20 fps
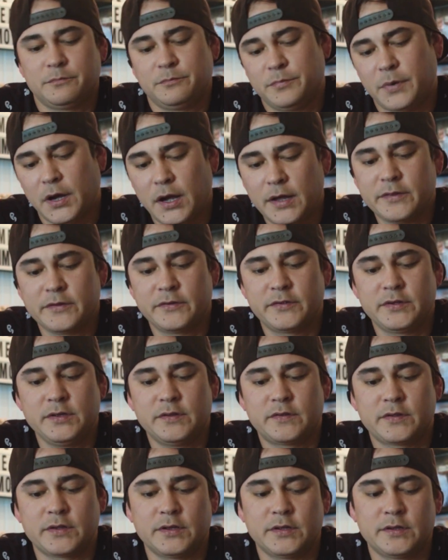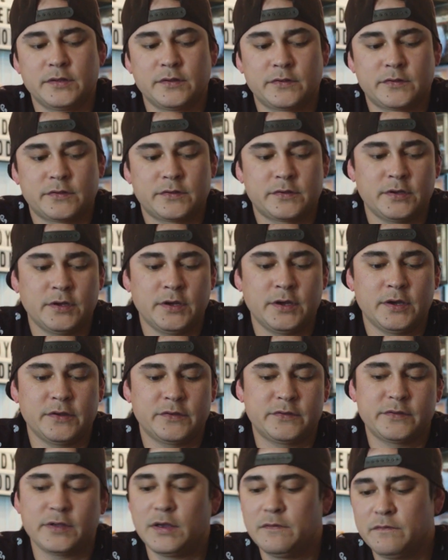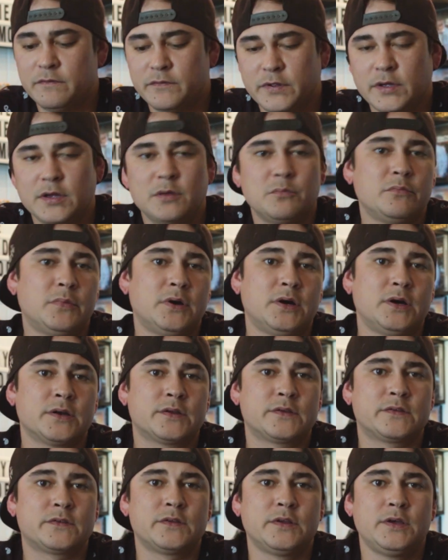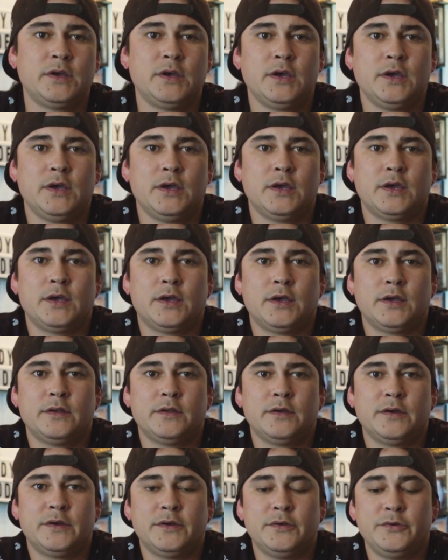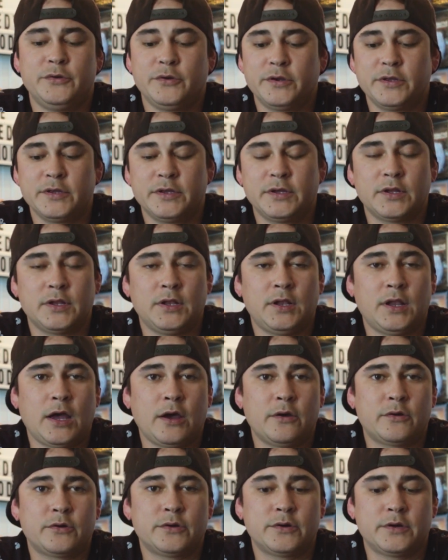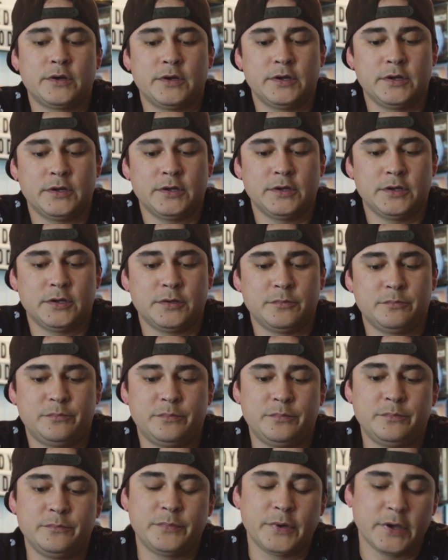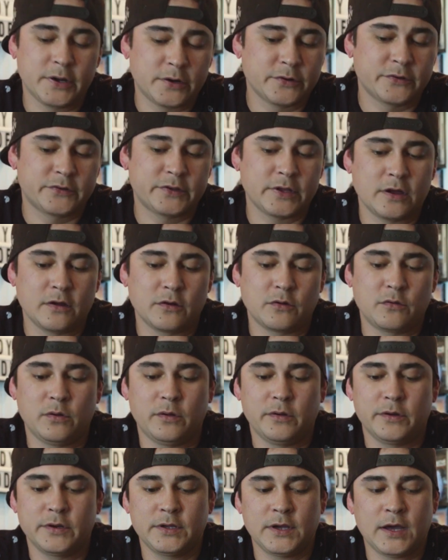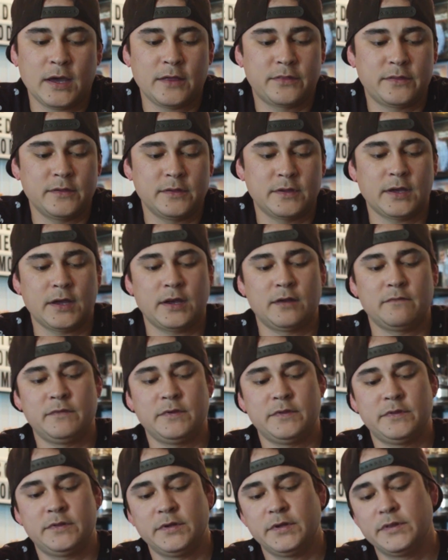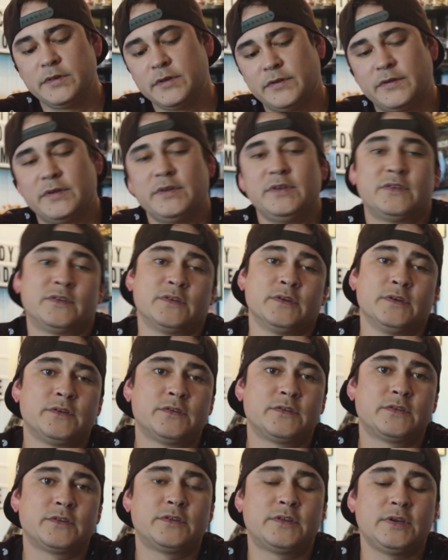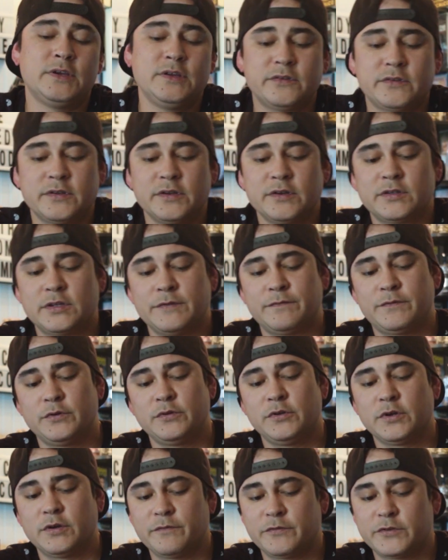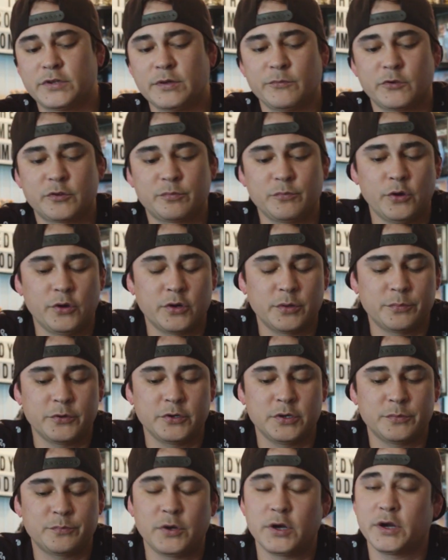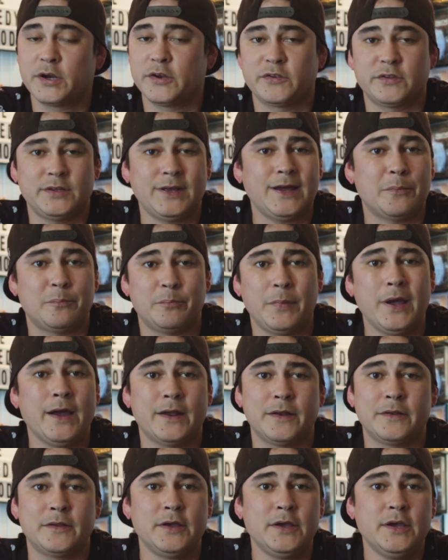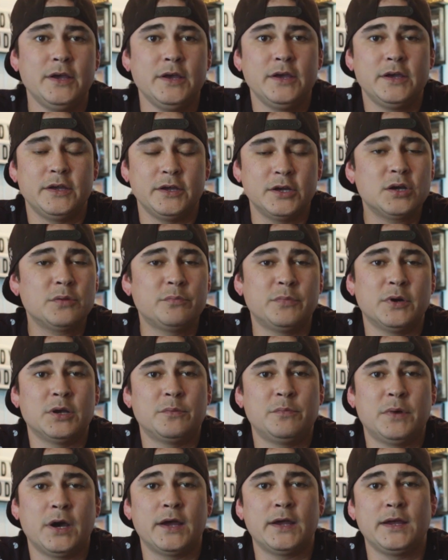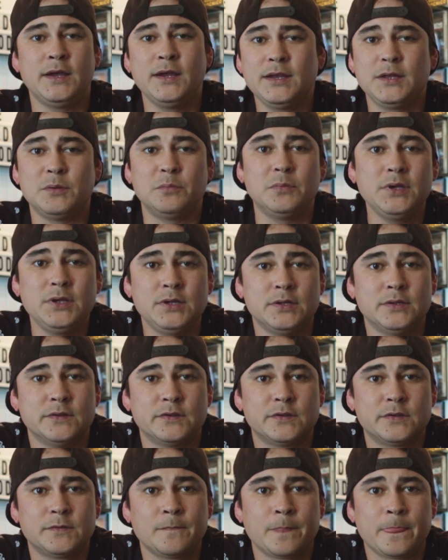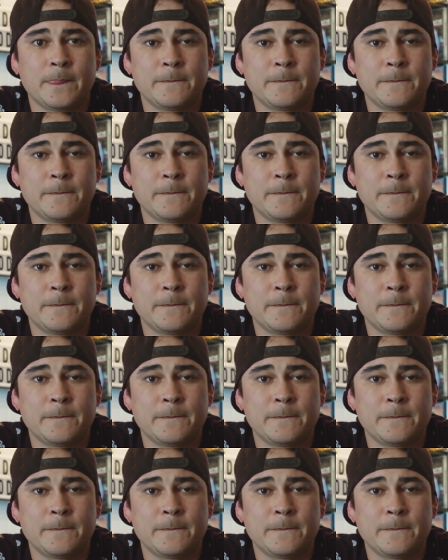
Buy the T10s, save $10, and you're going to get louder, better sound quality, I think, out of it than the T6. T6, if you're looking for something small to put in your pocket, it's not a bad earbud by any means.